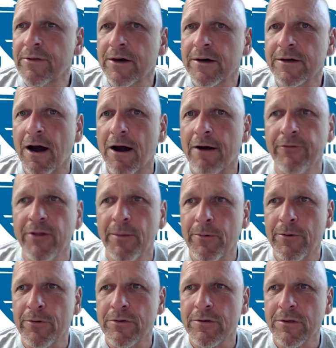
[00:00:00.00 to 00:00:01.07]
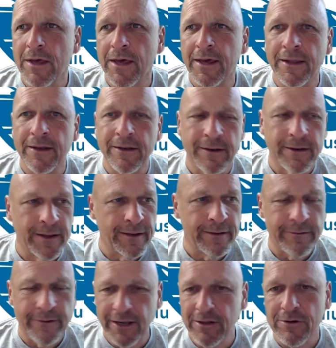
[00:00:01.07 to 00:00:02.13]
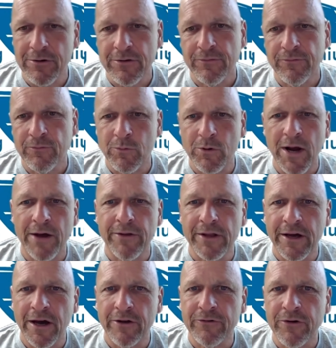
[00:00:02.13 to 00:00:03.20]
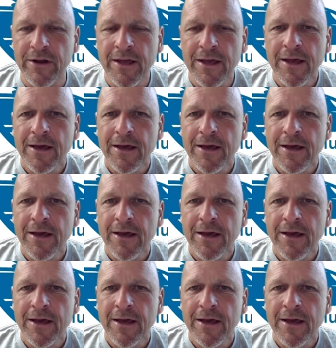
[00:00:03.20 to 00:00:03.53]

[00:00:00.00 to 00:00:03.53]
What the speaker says: car flippers and dealers from around the country.